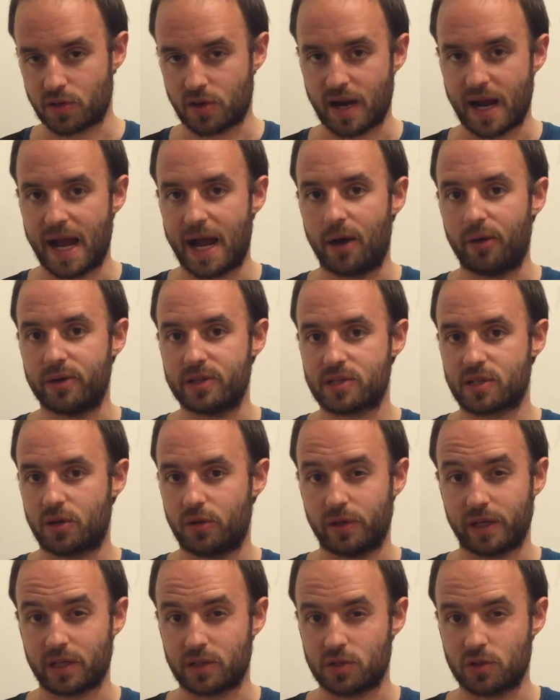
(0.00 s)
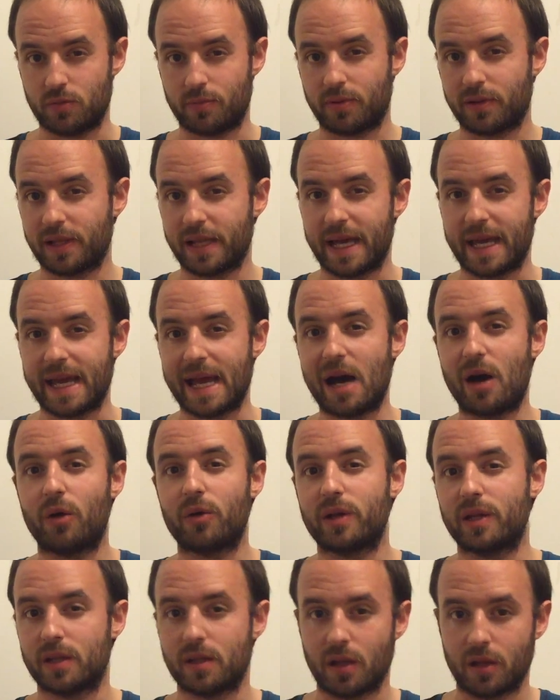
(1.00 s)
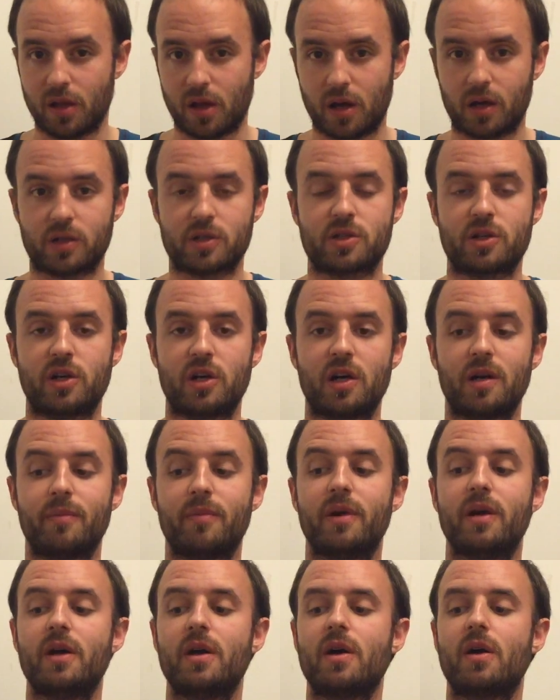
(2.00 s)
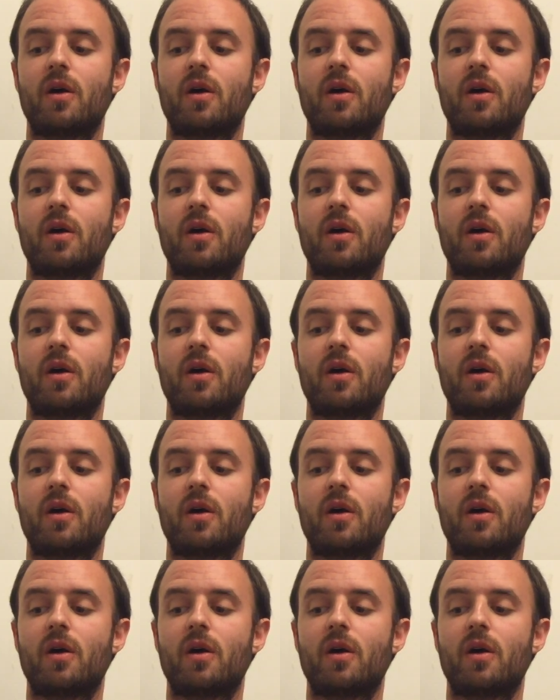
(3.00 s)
or how it's going to play out in the long term,